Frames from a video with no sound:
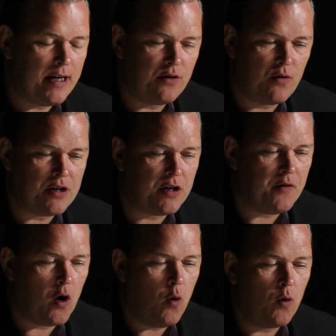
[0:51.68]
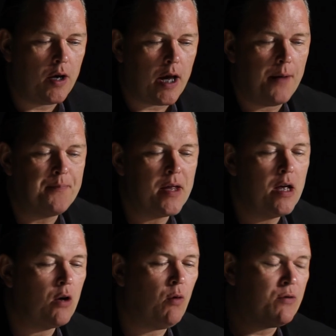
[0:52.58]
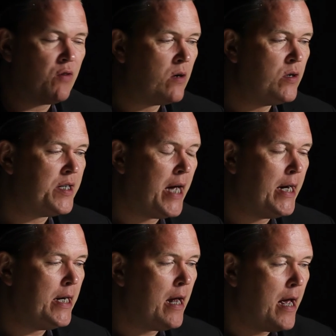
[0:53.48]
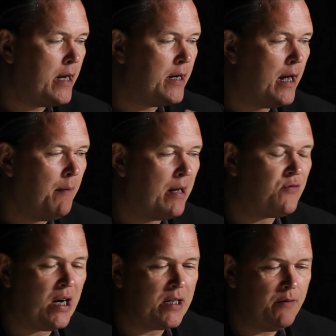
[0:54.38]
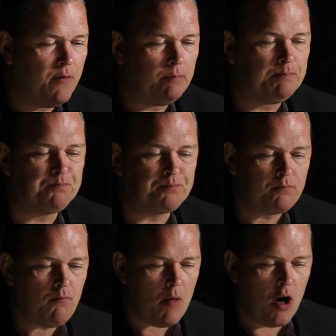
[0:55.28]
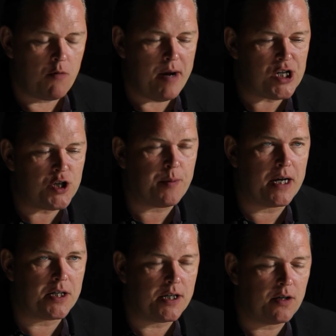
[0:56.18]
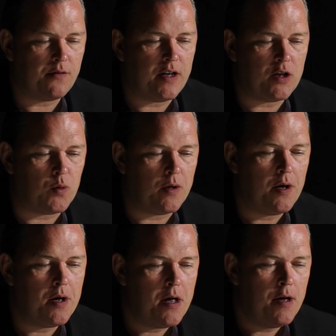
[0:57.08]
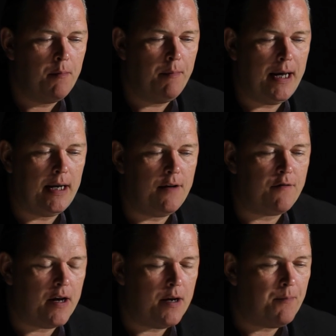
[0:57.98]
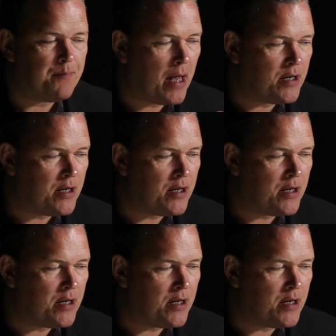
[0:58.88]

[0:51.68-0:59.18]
integration of oak, uh, quite rounded tannin, and uh, attractive herbaceous spiciness on the finish with bay leaf and a